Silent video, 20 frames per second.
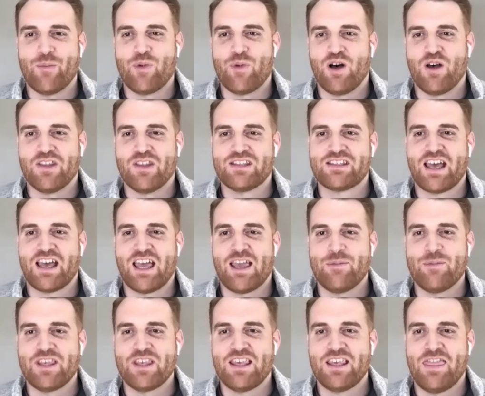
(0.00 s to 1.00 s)
all the
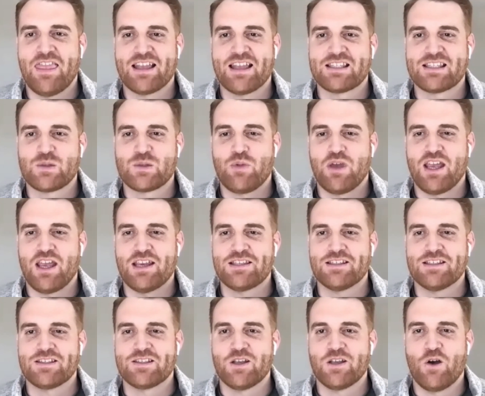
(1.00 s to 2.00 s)
time in that space.
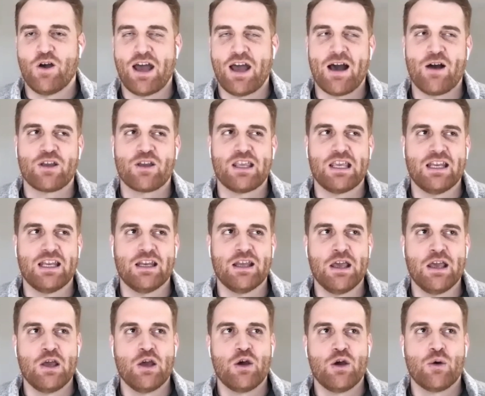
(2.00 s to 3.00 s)
And so how can
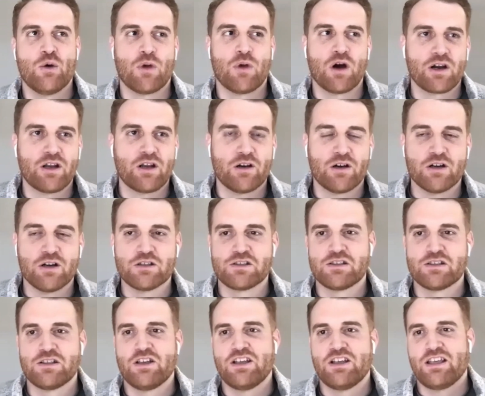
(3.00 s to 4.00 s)

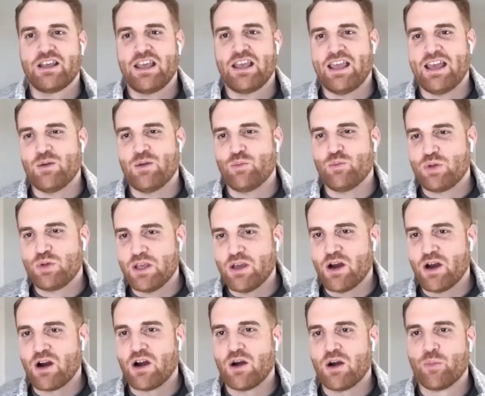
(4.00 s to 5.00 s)
marketers and
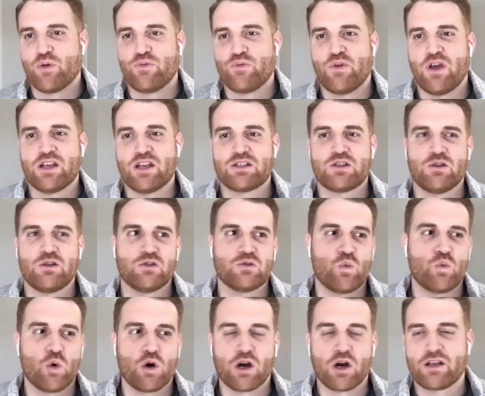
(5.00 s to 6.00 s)
PR professionals
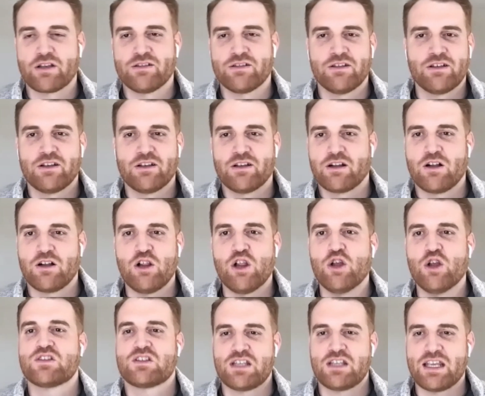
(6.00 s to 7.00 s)
work
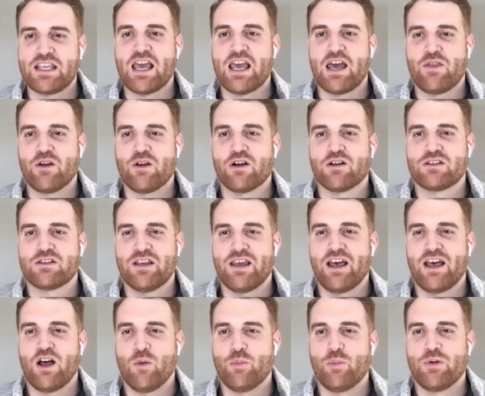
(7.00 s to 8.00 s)
close together to
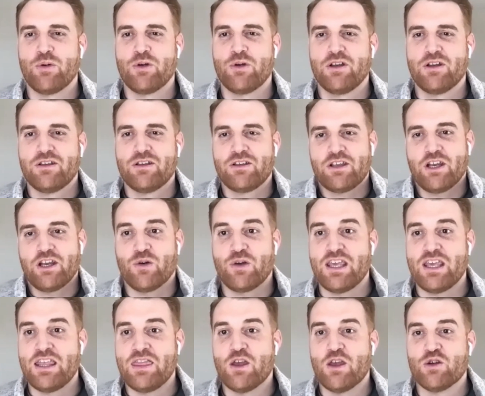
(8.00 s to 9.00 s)
help,
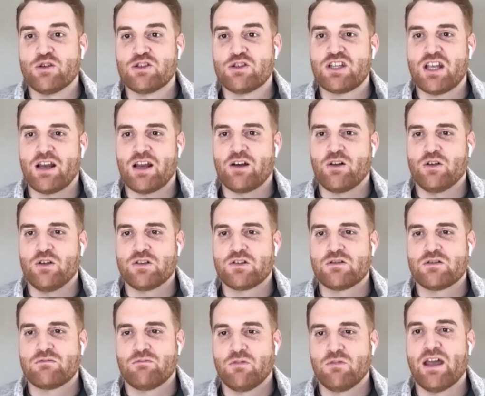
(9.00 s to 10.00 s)
in those
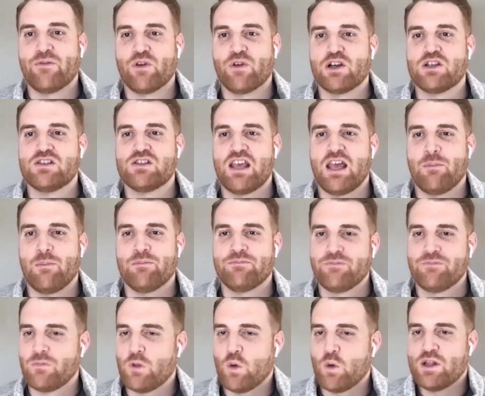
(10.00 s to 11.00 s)
channels, leverage them,
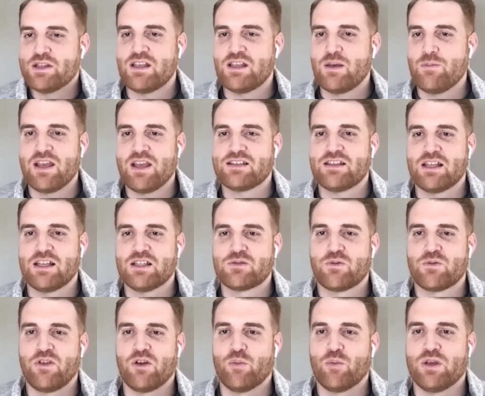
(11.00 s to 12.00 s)
the ones that make sense
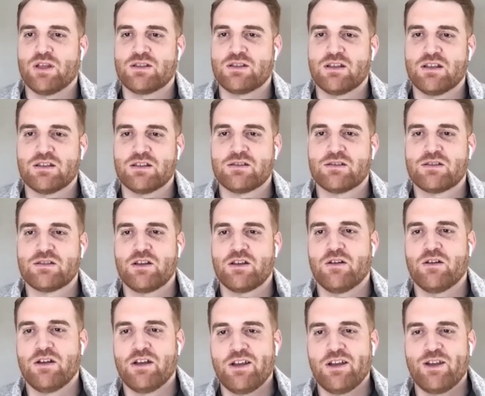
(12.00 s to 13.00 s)
for their business?
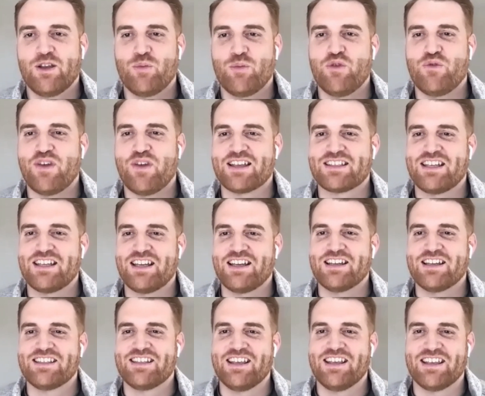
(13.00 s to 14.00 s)
So it'd be fascinating to
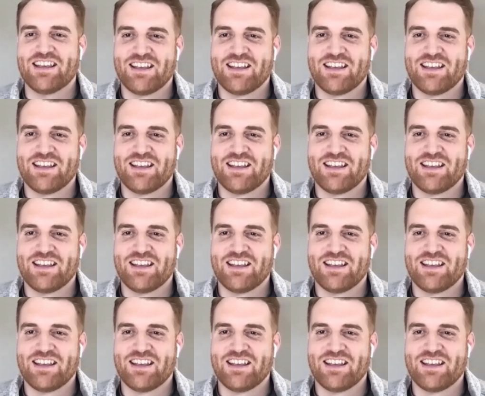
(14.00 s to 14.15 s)
see.